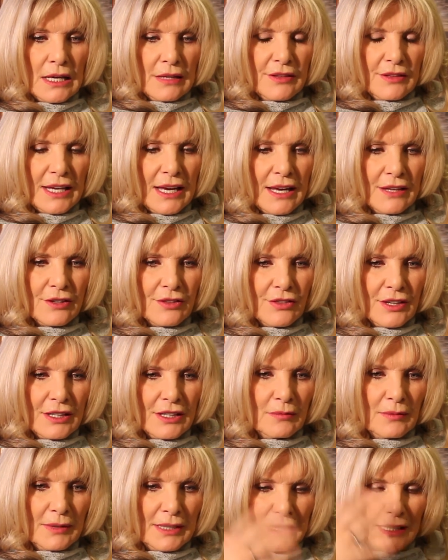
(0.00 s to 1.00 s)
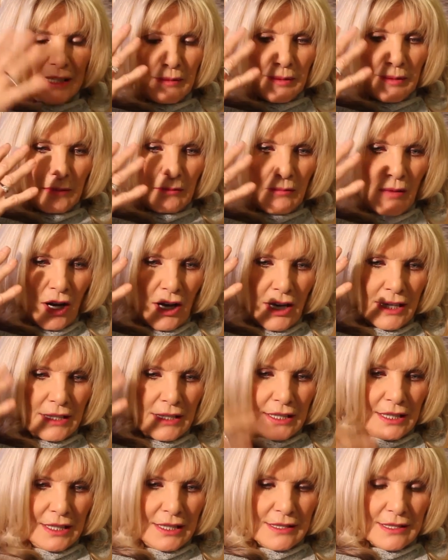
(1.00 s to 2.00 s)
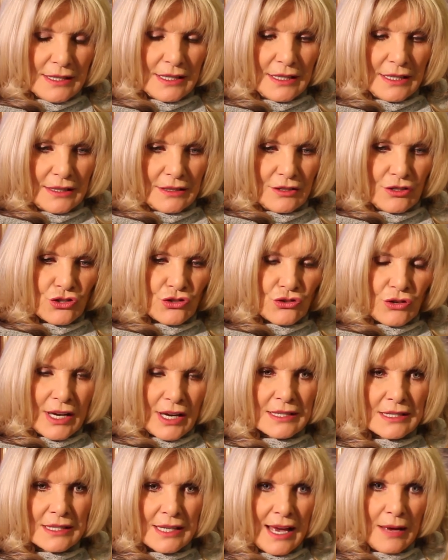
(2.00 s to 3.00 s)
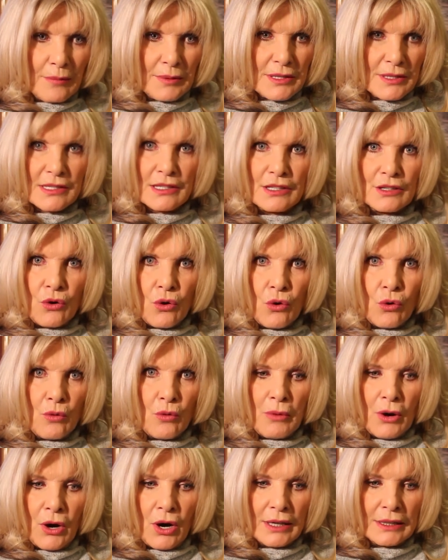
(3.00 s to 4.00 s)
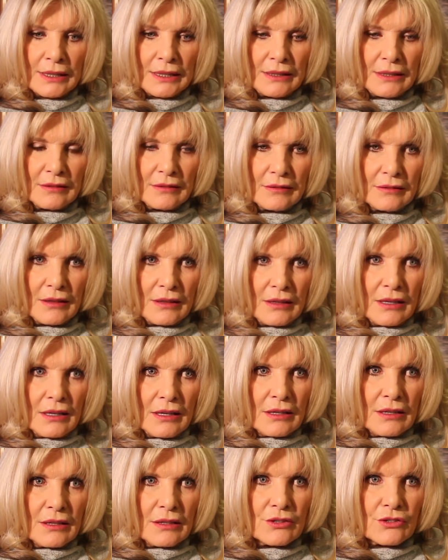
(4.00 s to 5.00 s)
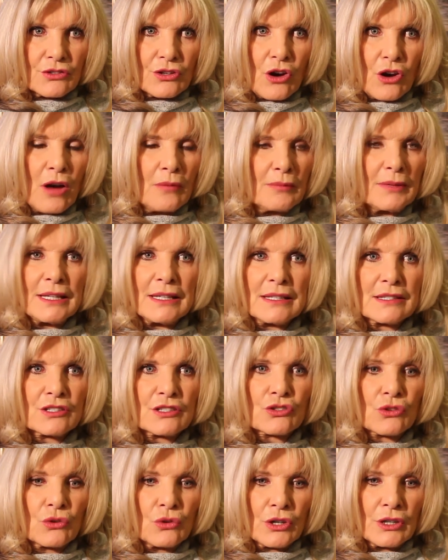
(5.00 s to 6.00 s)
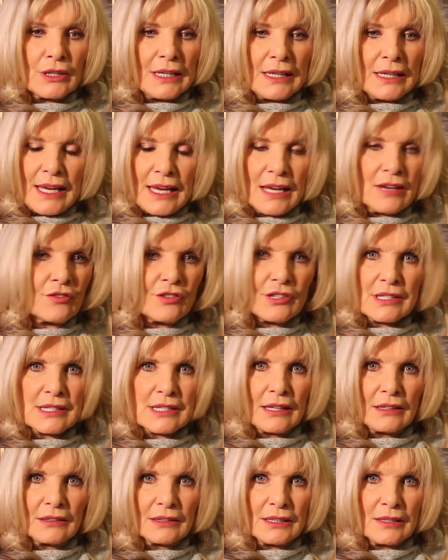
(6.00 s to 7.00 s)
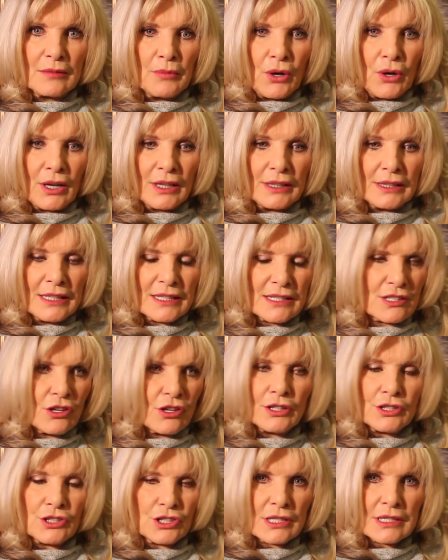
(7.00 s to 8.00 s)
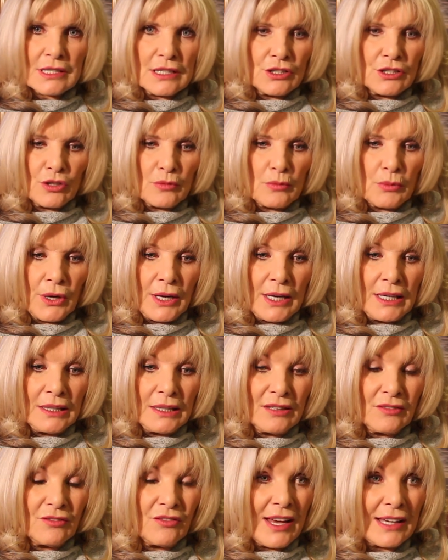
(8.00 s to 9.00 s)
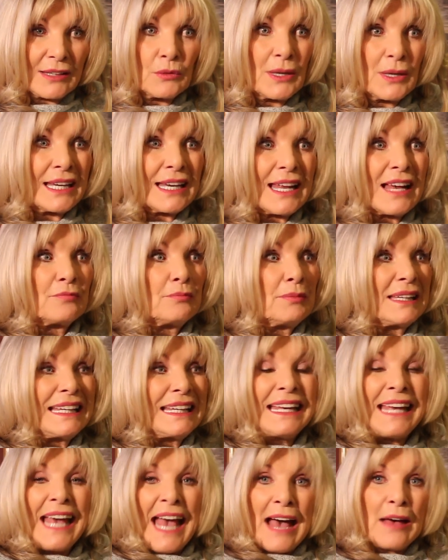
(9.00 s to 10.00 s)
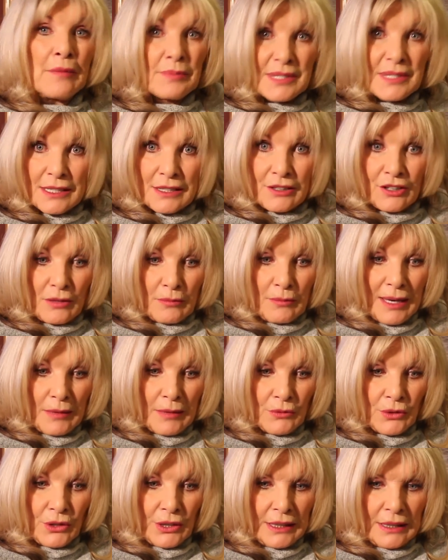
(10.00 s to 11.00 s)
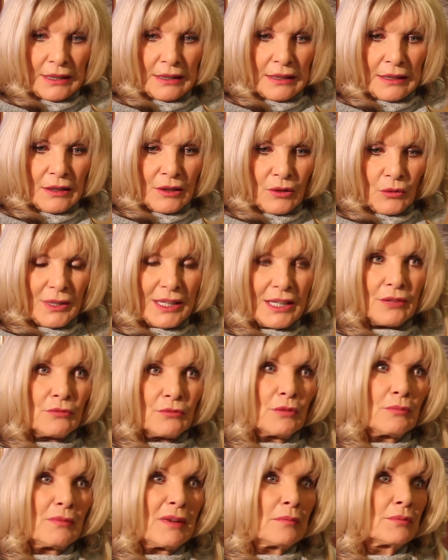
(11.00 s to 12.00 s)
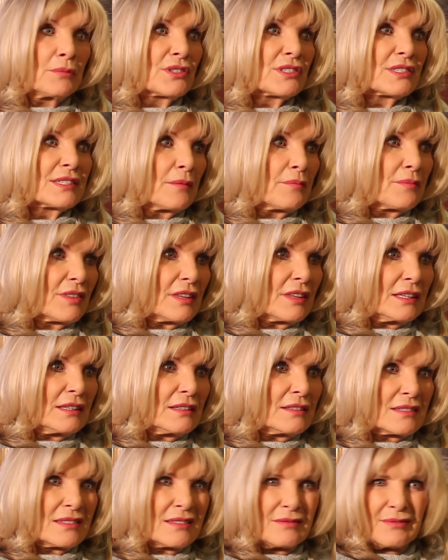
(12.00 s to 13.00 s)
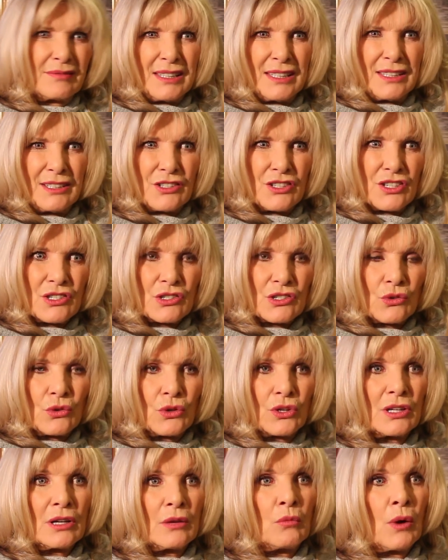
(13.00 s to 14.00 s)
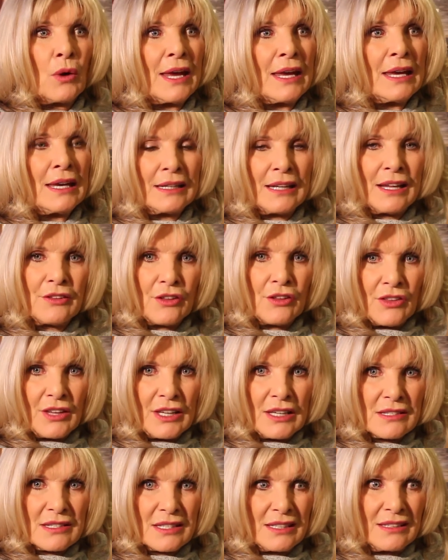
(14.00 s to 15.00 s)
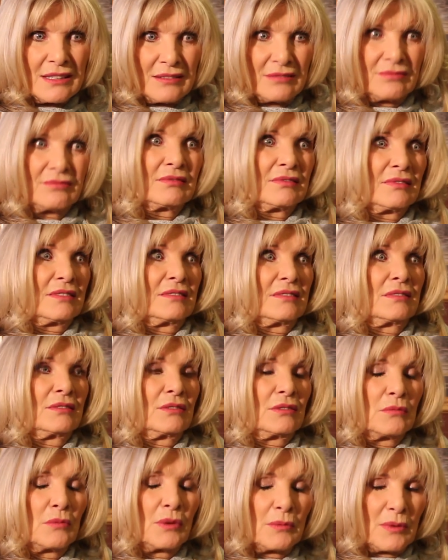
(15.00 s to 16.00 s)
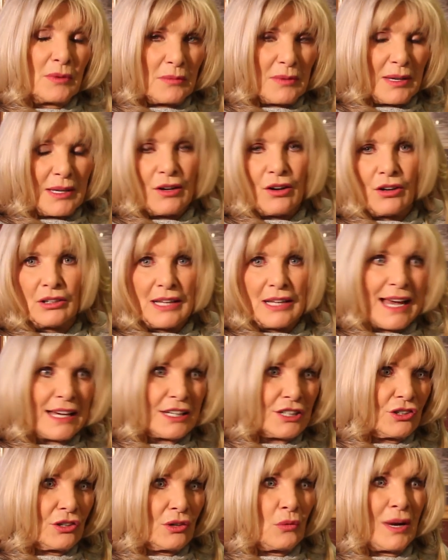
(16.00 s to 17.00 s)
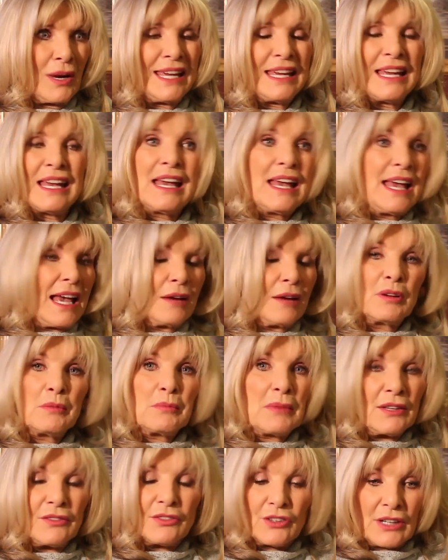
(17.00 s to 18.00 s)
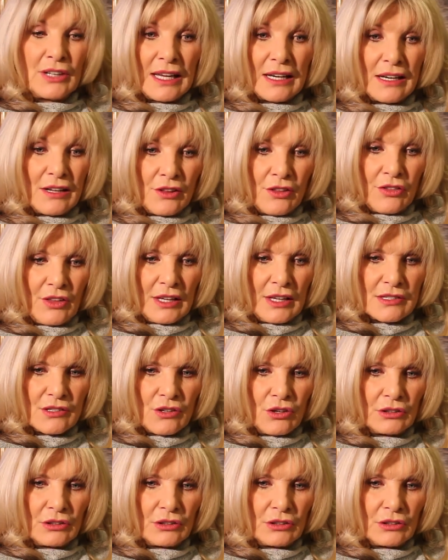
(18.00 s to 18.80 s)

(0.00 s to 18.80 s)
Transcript: The other thing you might keep in mind is that stress happens in the whole body. Trauma is stored in every cell in the body. It's not just in your brain. In fact, we can have big gaps in our memory. We can remember some things in a distorted way and other things in a what we might call accurate way, and we might forget other things